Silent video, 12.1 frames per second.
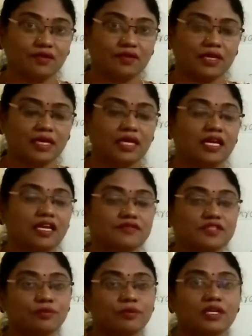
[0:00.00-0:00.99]
Okay, if
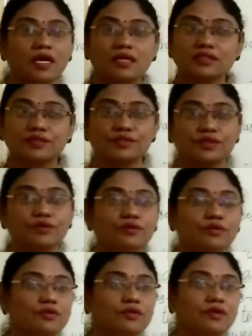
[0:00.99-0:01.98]
someone asks
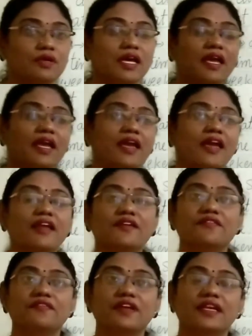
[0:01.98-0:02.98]
you,
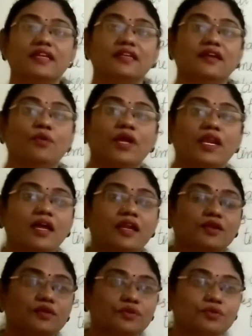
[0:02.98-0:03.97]
hey friend, where are
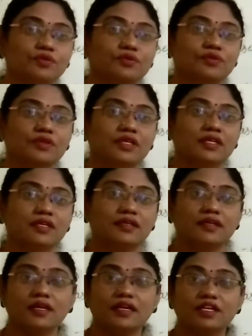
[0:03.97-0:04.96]
you?
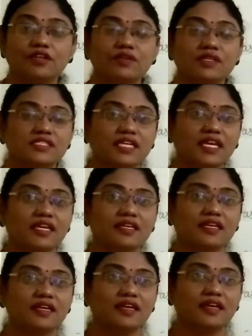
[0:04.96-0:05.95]
And you will say,
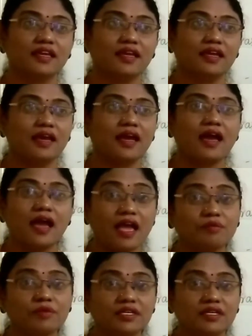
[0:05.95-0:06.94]

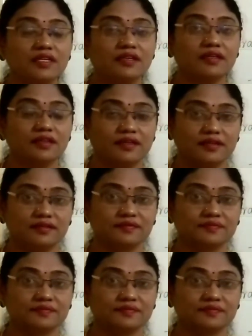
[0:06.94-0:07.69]
I'm at dinner.